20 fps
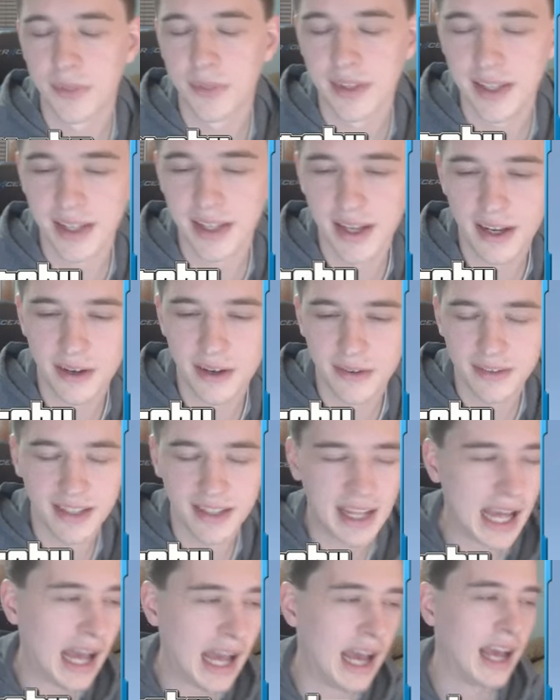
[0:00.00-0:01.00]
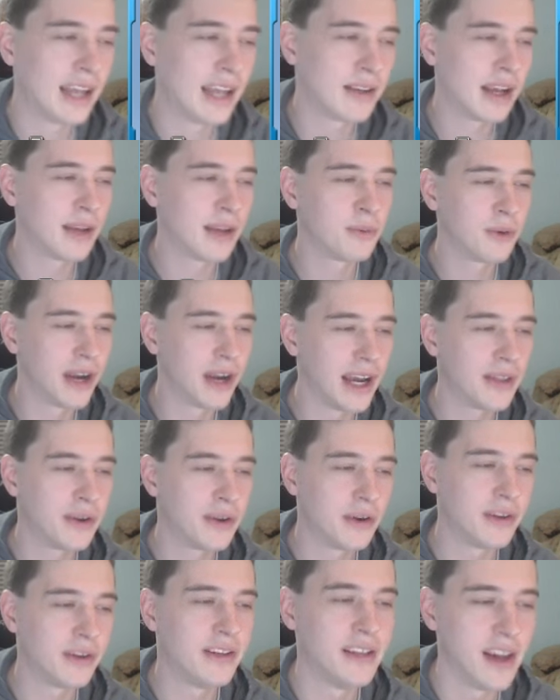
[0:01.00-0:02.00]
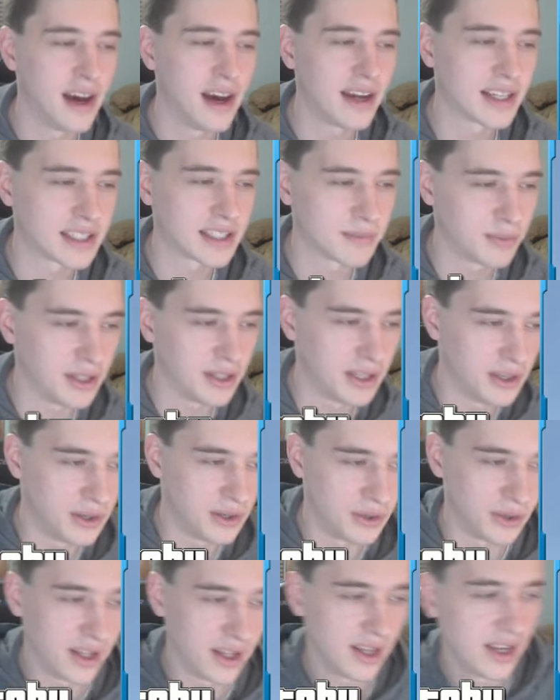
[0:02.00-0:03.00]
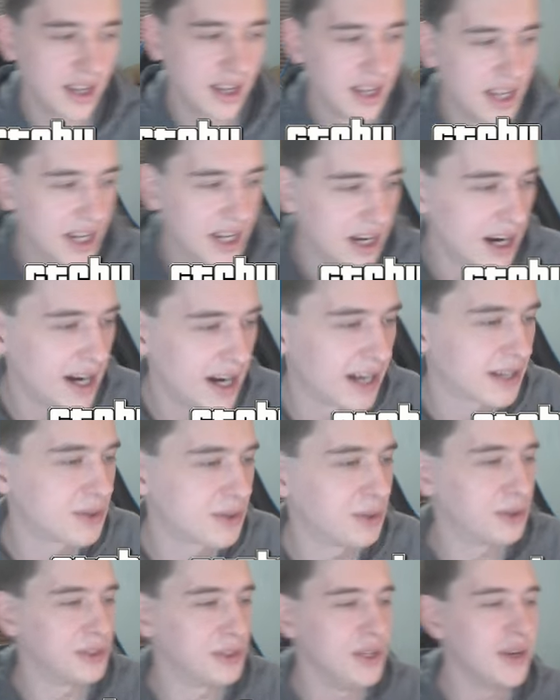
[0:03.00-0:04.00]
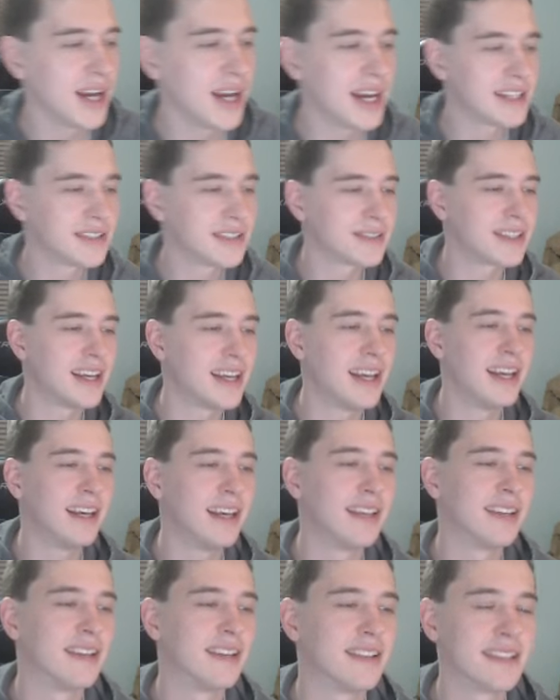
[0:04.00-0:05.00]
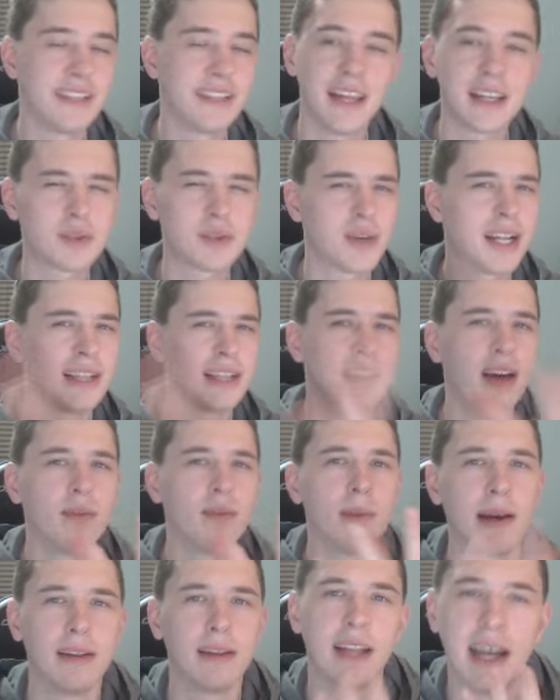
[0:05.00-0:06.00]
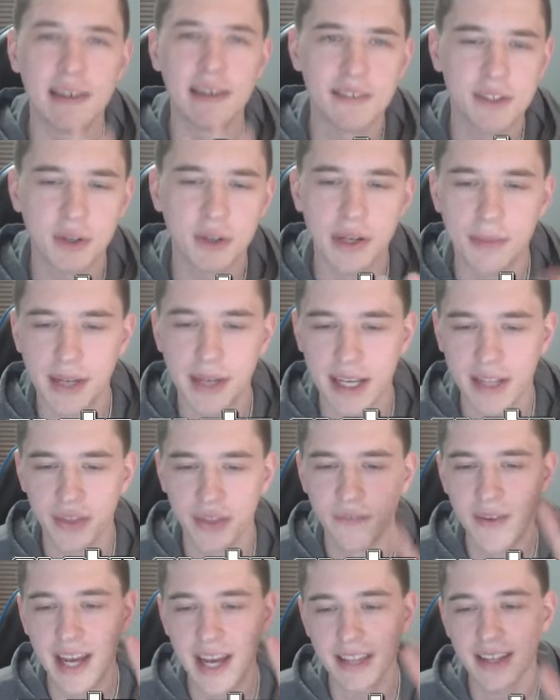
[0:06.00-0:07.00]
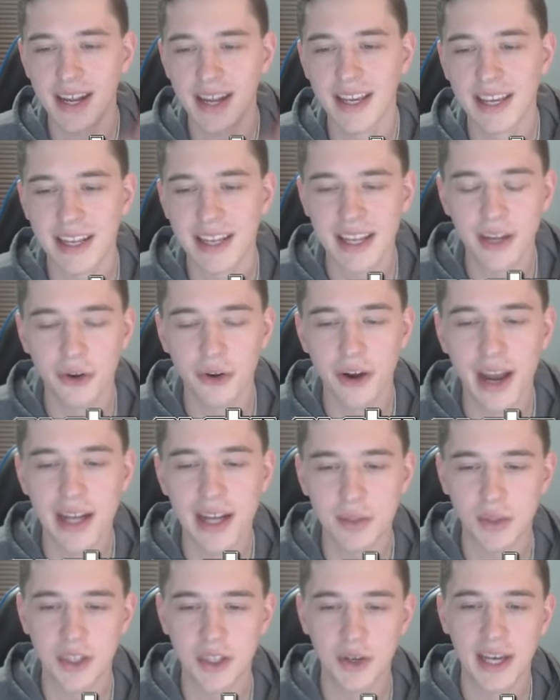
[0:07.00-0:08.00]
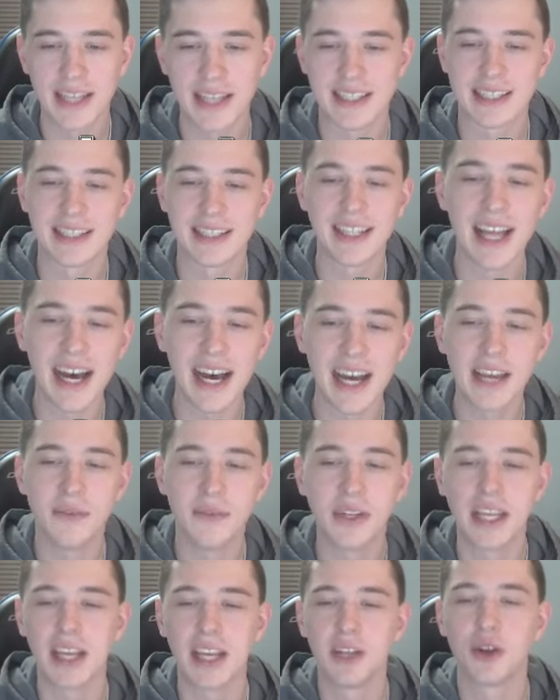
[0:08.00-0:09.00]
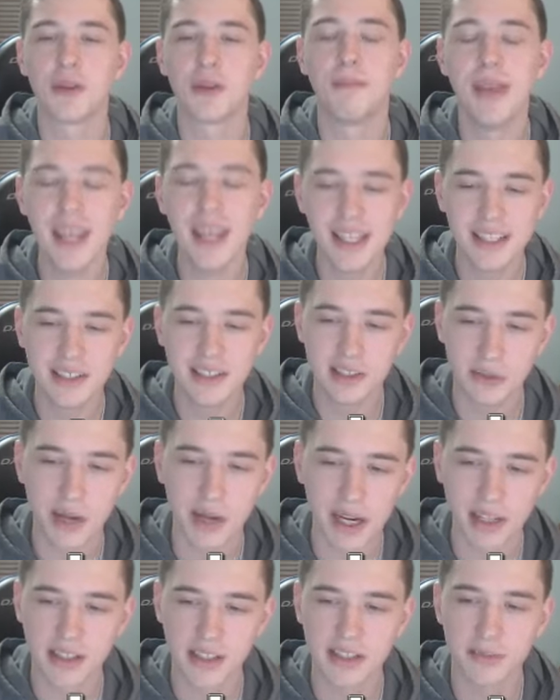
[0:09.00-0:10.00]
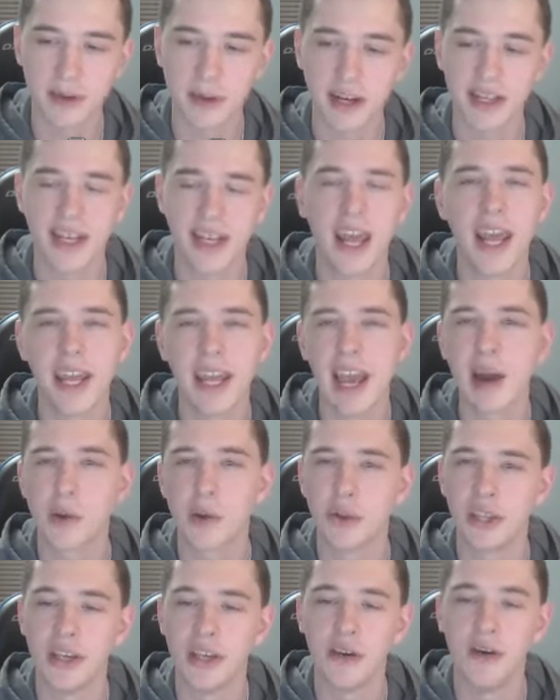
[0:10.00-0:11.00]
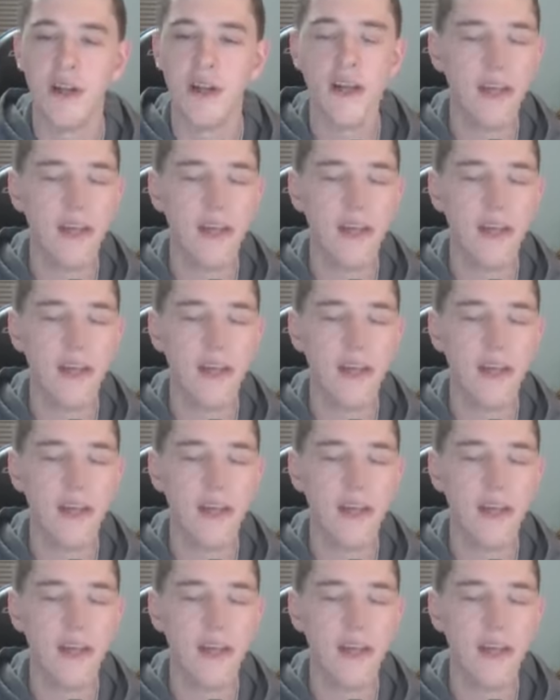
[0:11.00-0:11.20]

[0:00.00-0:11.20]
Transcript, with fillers: You know, I'd, I'd rather not explode. Alright, cool. You guys are saying... See, that's what I love about live streaming. The fact that I can interact with you guys live and get your opinions right on the spot and hang out with you.